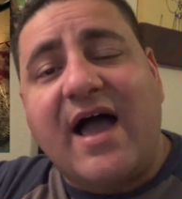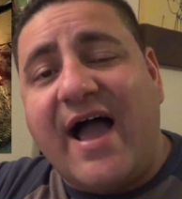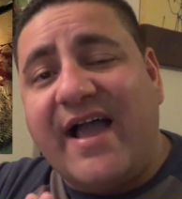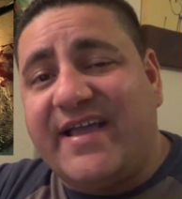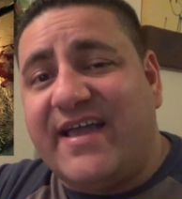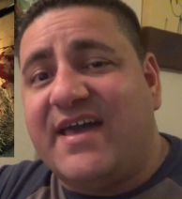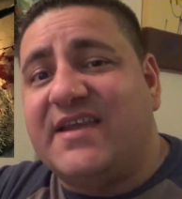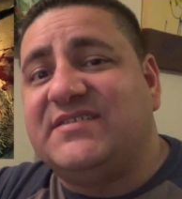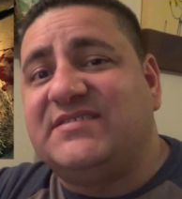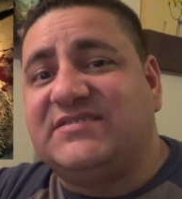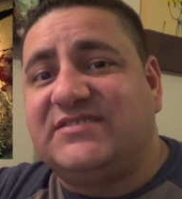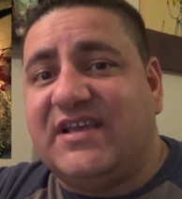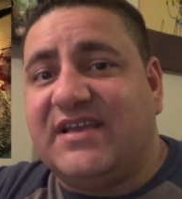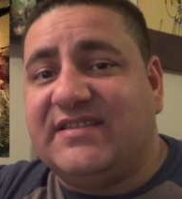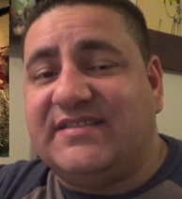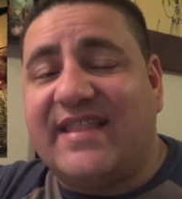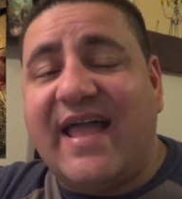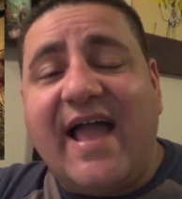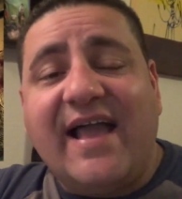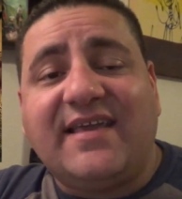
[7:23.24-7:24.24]
I gotta say,
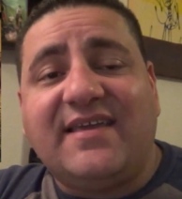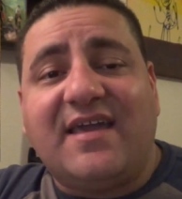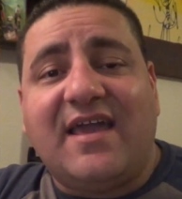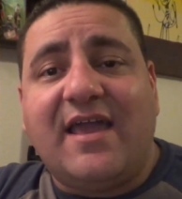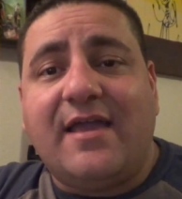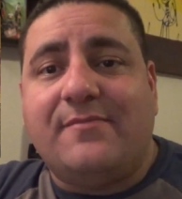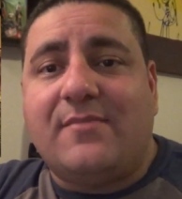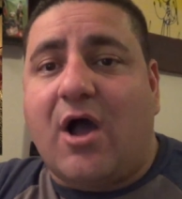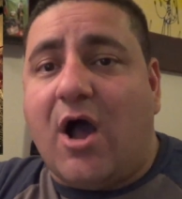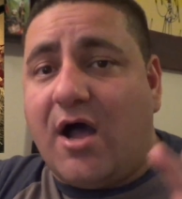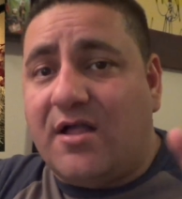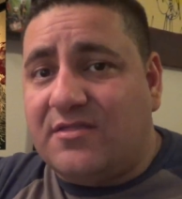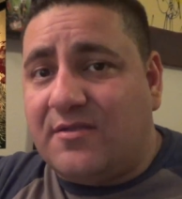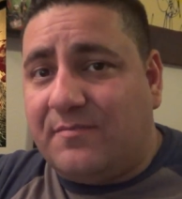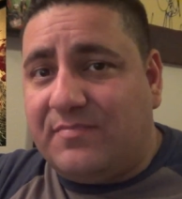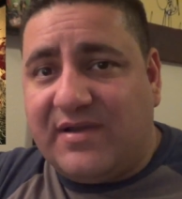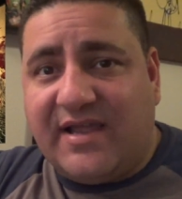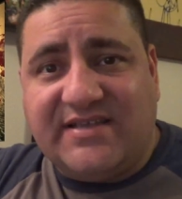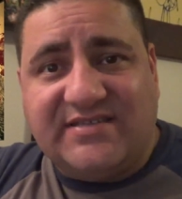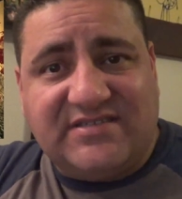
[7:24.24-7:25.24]
that game on the
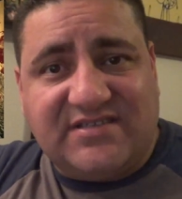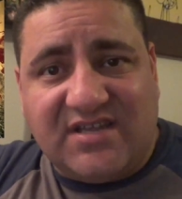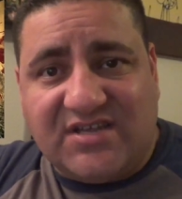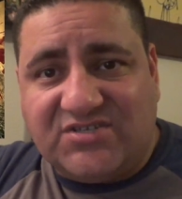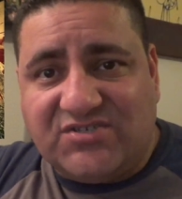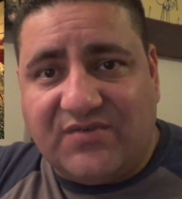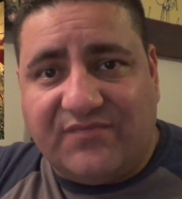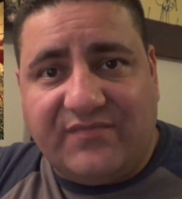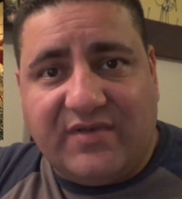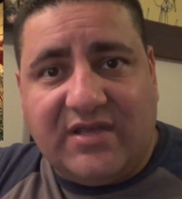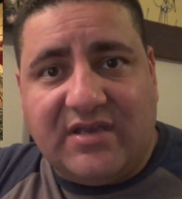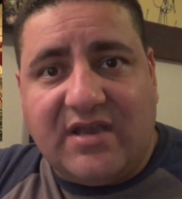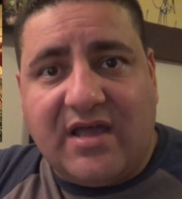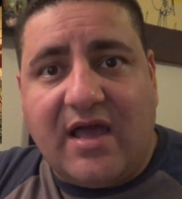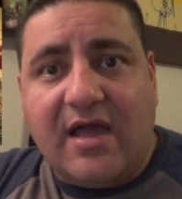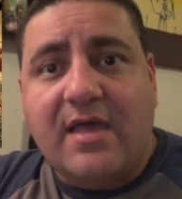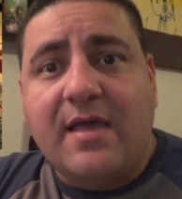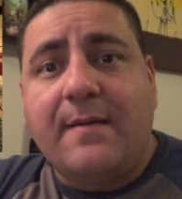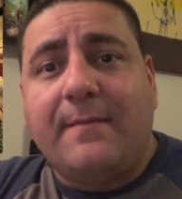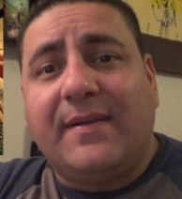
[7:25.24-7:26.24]
PlayStation
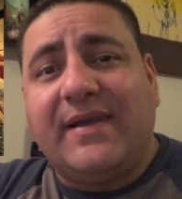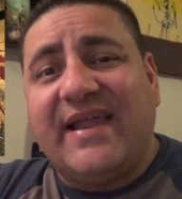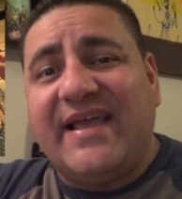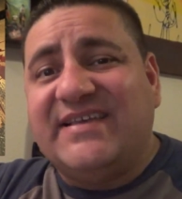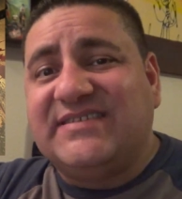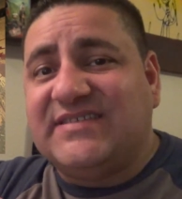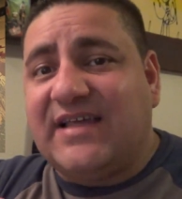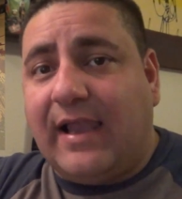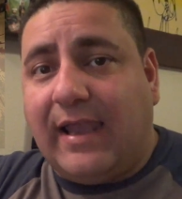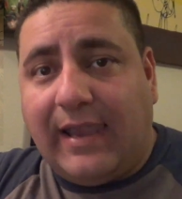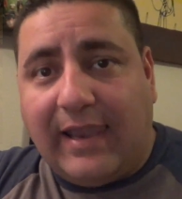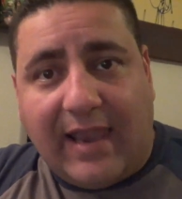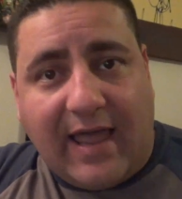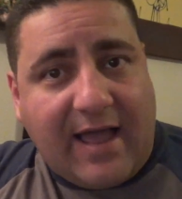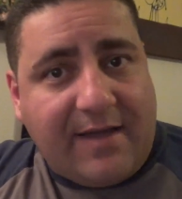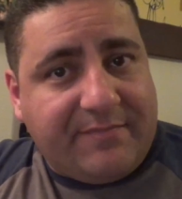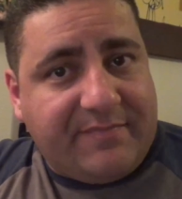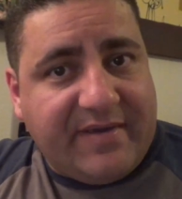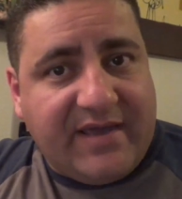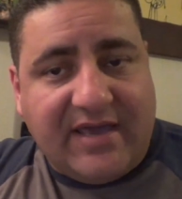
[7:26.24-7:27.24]
Vita plays a
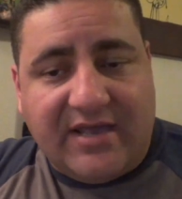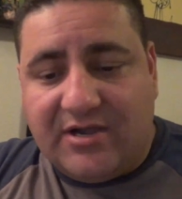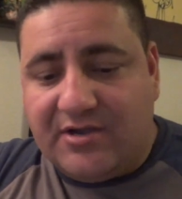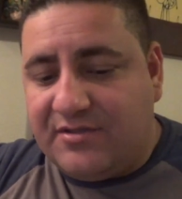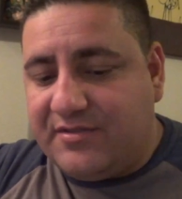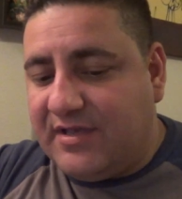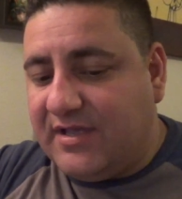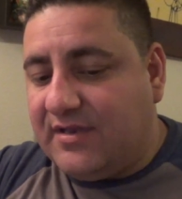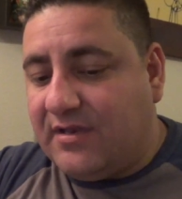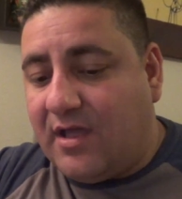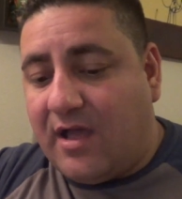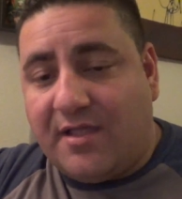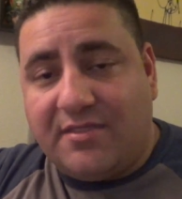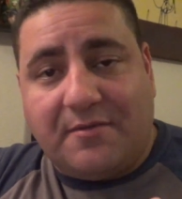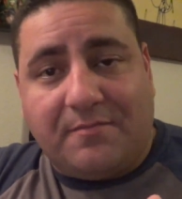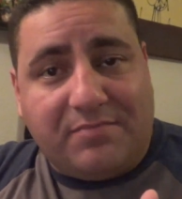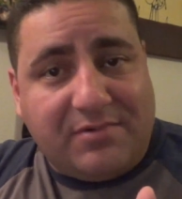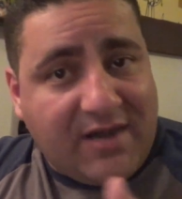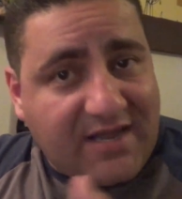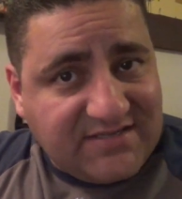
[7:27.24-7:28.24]
lot better than on
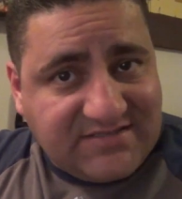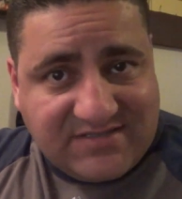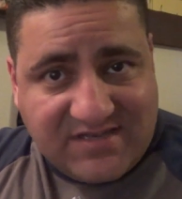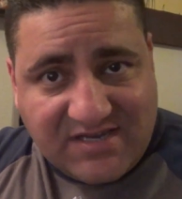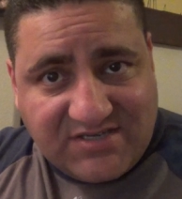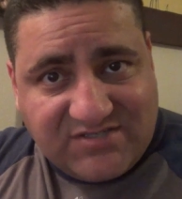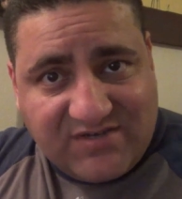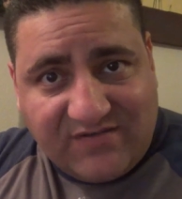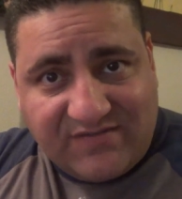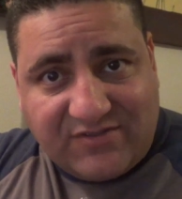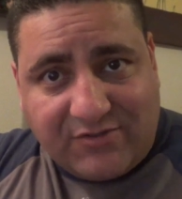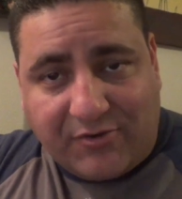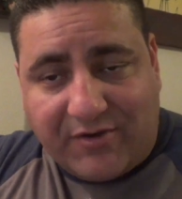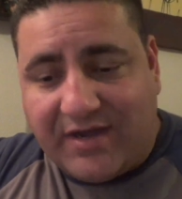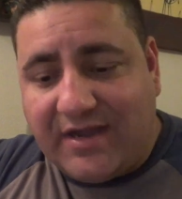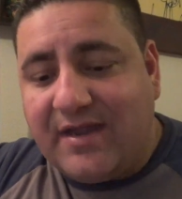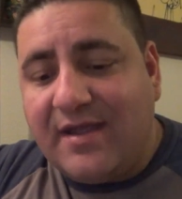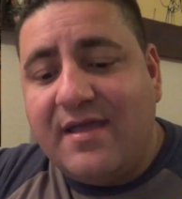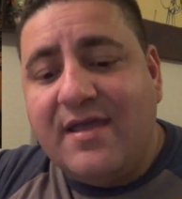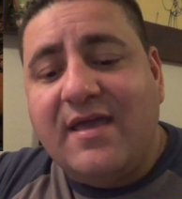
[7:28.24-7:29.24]
the PlayStation
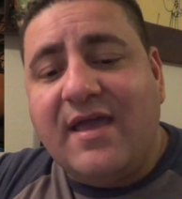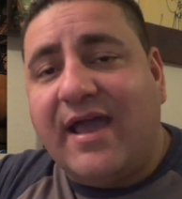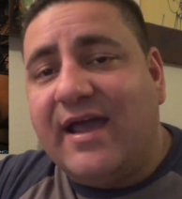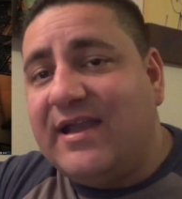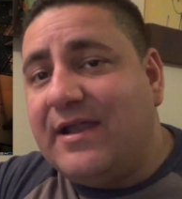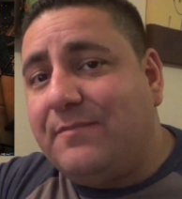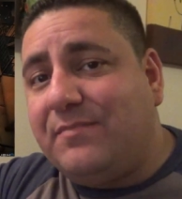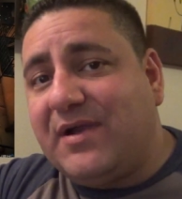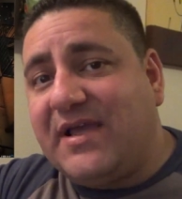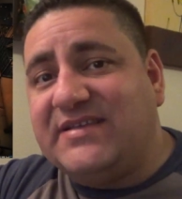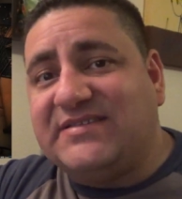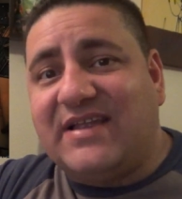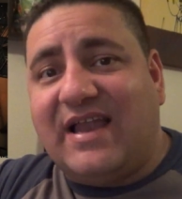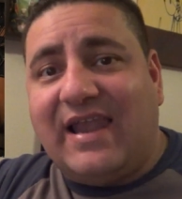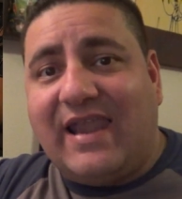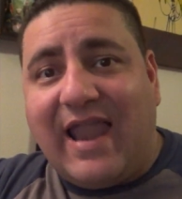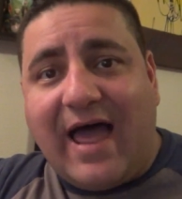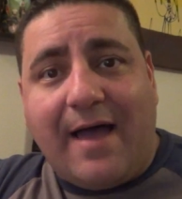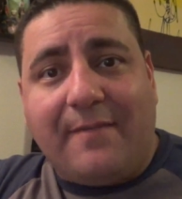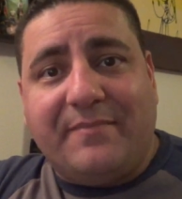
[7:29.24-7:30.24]
3, and it plays a
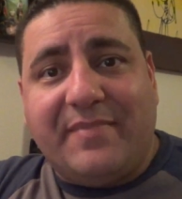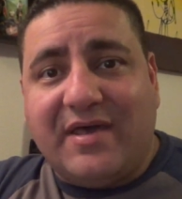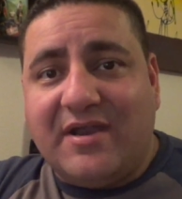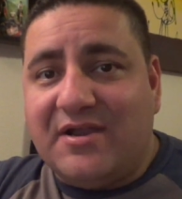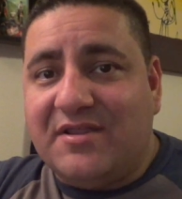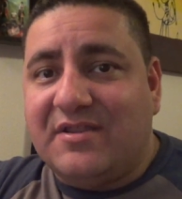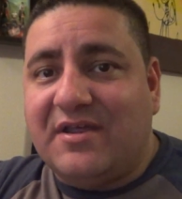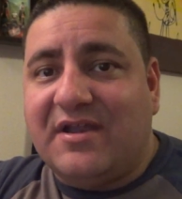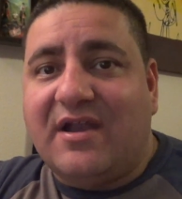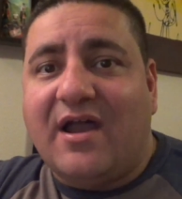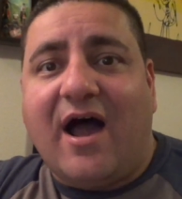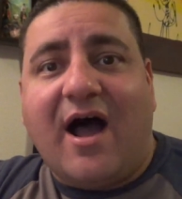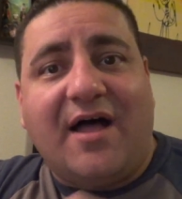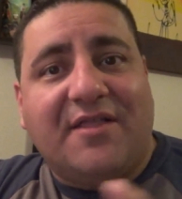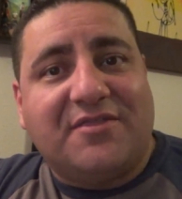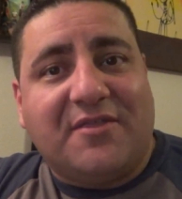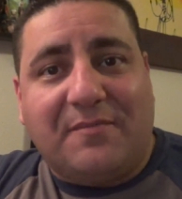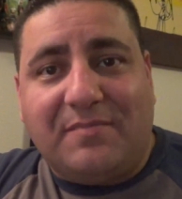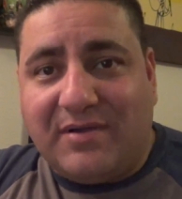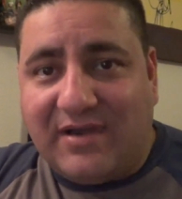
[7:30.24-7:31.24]
lot better than
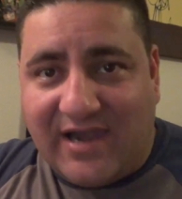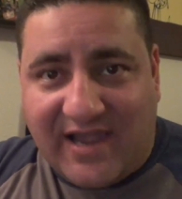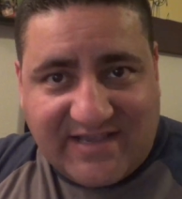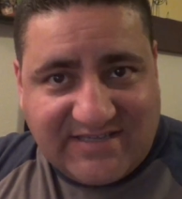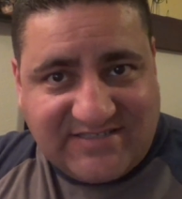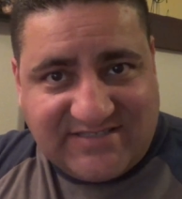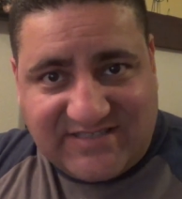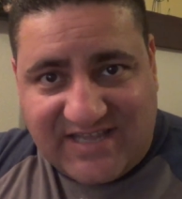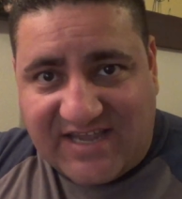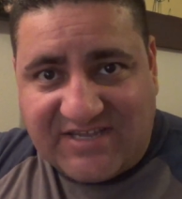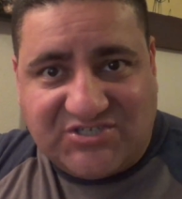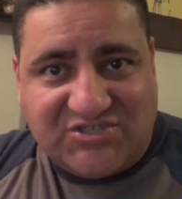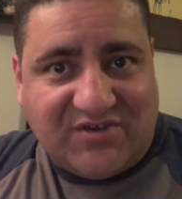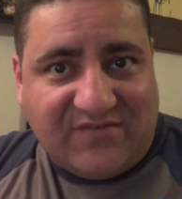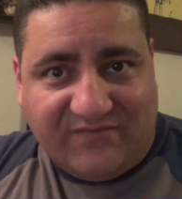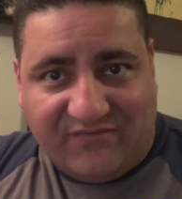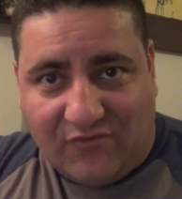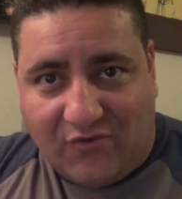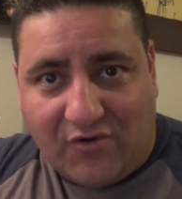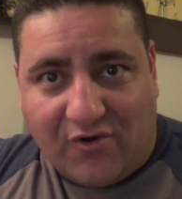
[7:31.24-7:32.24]
on the PlayStation
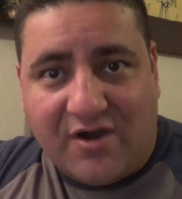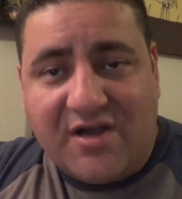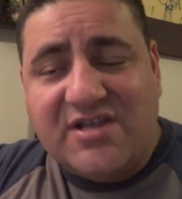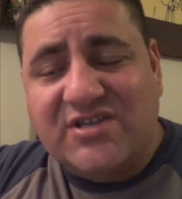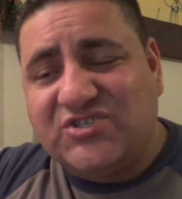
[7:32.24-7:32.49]
4.